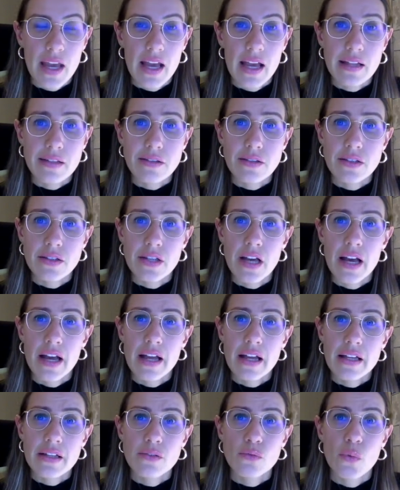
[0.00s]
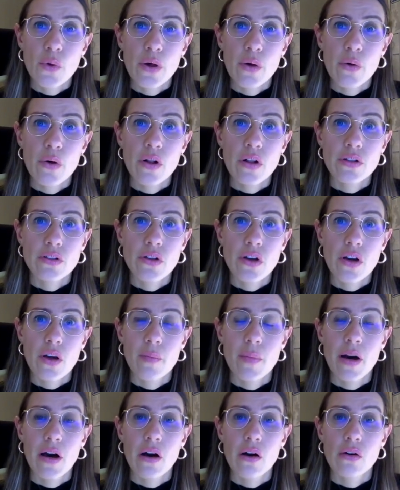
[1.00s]
And then we will talk
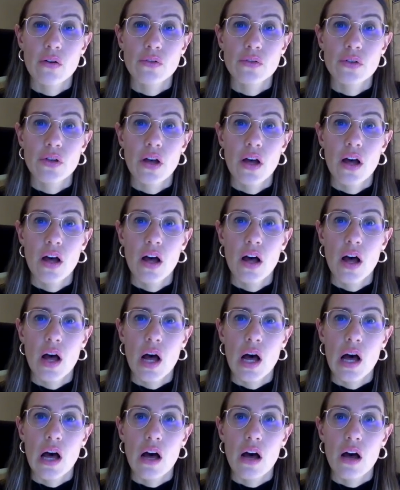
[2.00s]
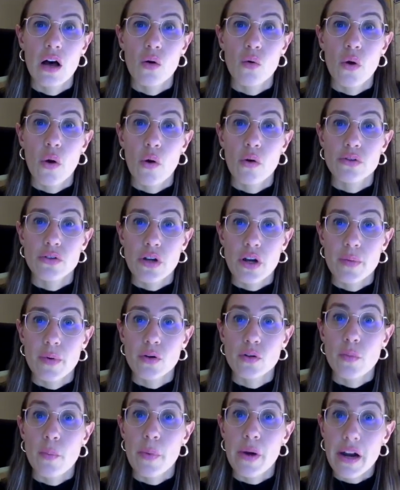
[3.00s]
about
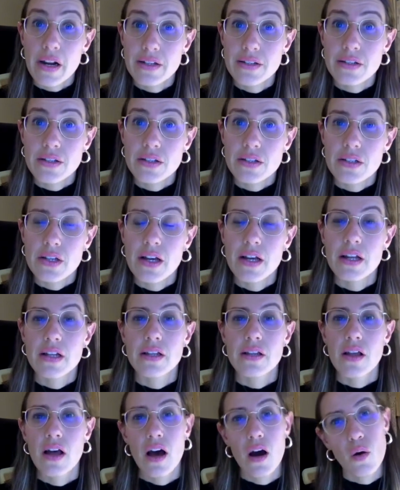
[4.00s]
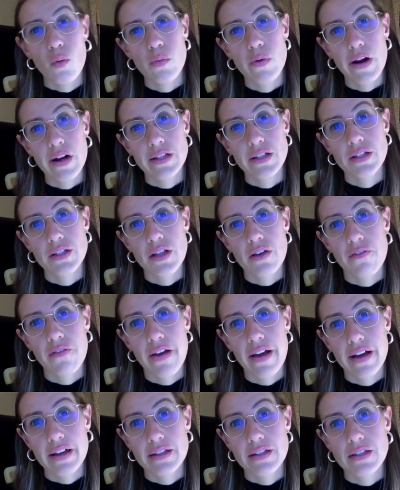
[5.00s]
Brexit and how Brexit
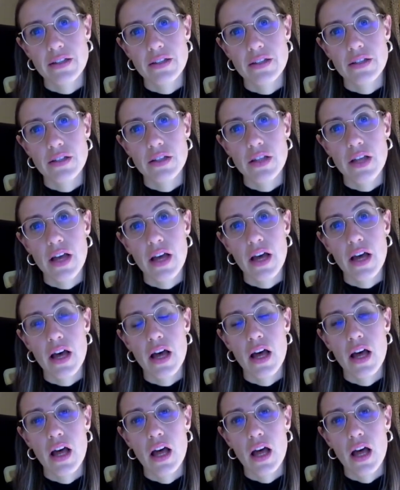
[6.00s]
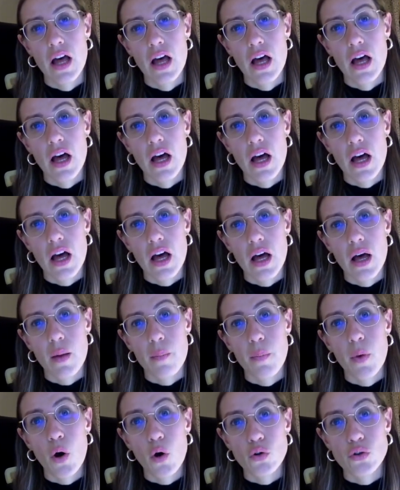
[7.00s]
affects the
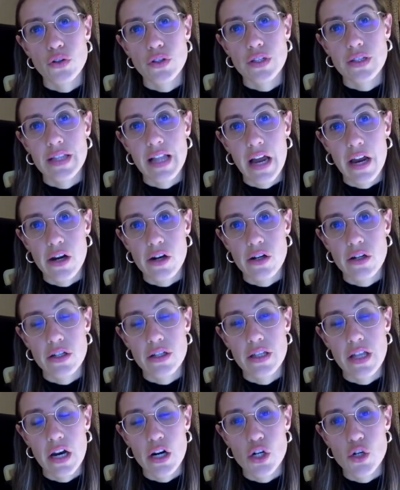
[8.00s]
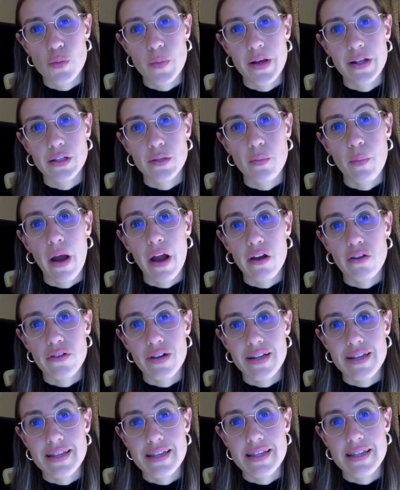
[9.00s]
post-enlargement
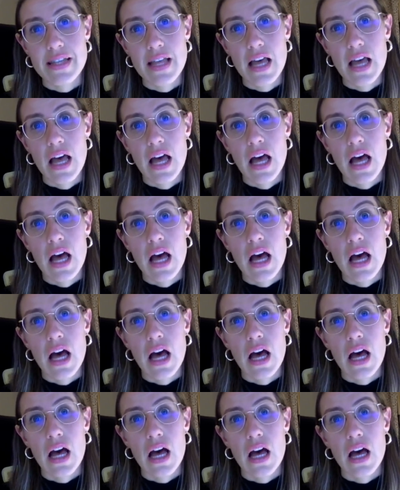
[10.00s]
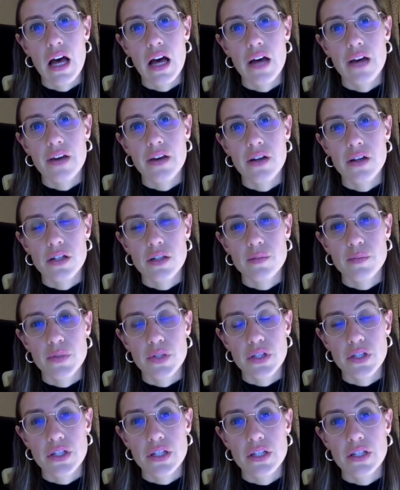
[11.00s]
migrants here in
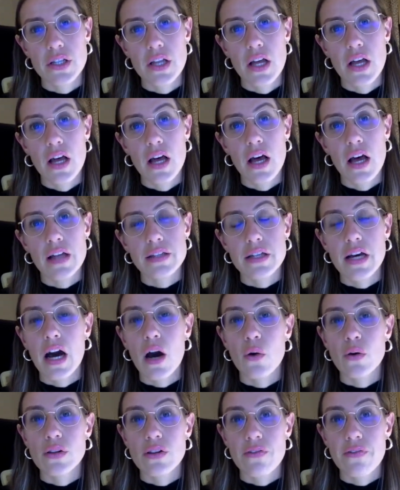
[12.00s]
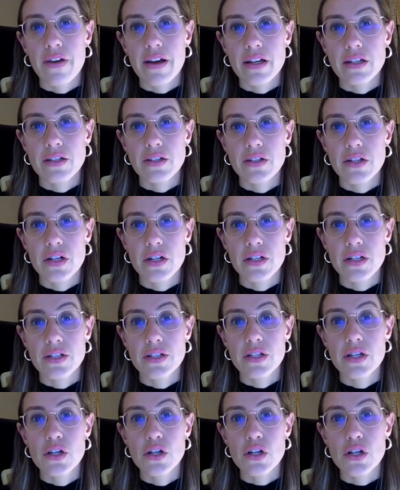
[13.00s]
Britain and how it affects their
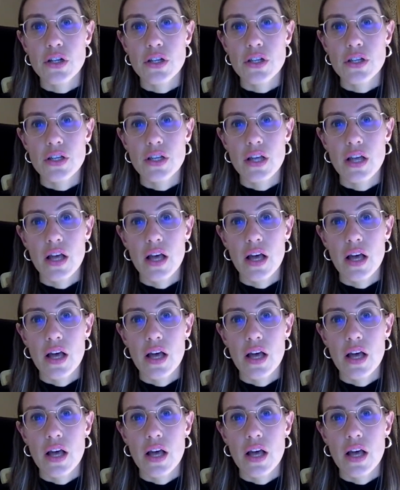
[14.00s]
decisions.